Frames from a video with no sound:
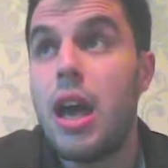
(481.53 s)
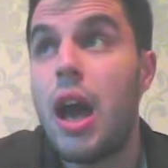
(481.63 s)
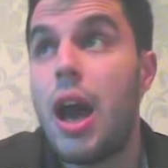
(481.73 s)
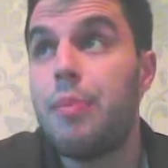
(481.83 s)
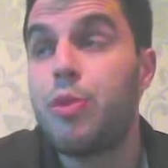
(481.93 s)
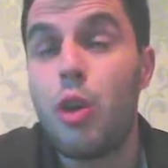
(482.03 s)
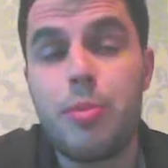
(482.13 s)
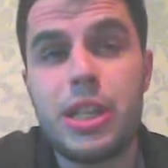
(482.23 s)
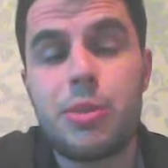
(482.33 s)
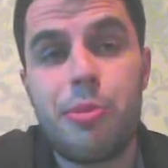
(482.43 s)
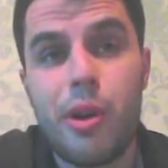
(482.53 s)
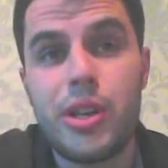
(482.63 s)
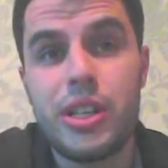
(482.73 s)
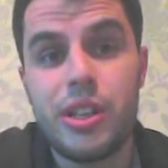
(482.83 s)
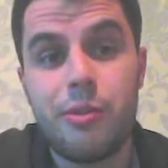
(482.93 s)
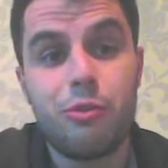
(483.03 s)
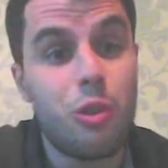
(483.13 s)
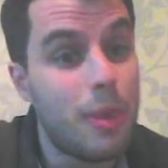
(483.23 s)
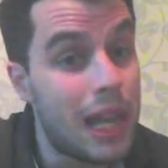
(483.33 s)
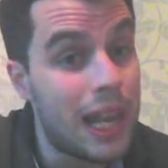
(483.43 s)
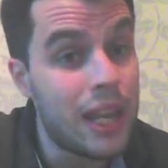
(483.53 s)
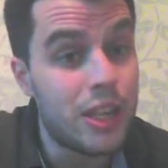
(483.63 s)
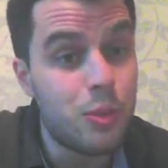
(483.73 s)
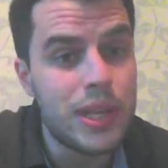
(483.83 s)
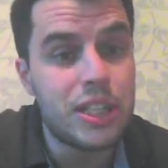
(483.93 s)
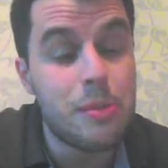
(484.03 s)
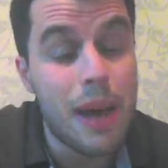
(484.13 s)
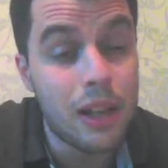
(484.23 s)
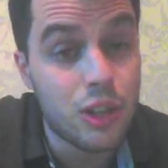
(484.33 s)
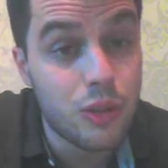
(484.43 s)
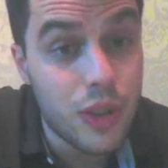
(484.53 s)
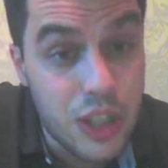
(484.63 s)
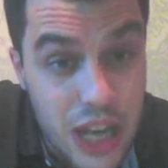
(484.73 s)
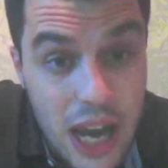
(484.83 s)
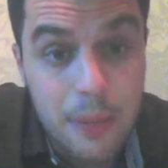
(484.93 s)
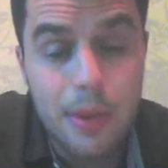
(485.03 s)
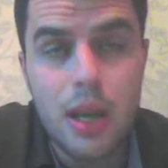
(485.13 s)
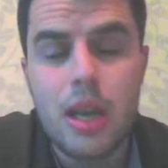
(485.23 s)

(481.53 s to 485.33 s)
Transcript: Don't be surprised if Robert Helenius wins the battles of the jab.